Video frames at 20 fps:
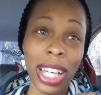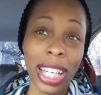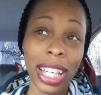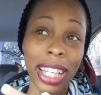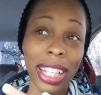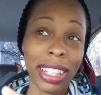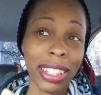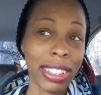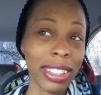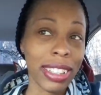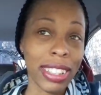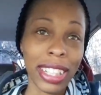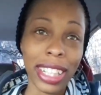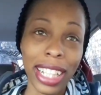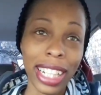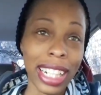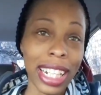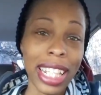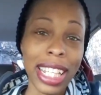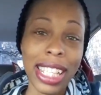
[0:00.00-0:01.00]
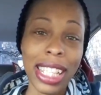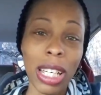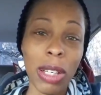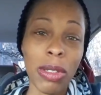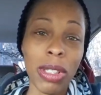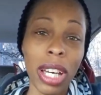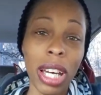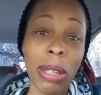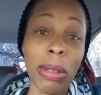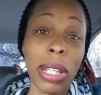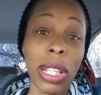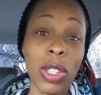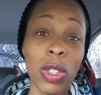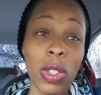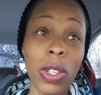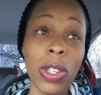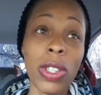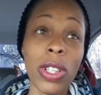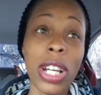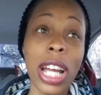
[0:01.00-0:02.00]
and get it at the same time that
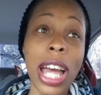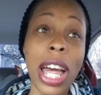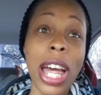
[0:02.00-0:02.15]
you're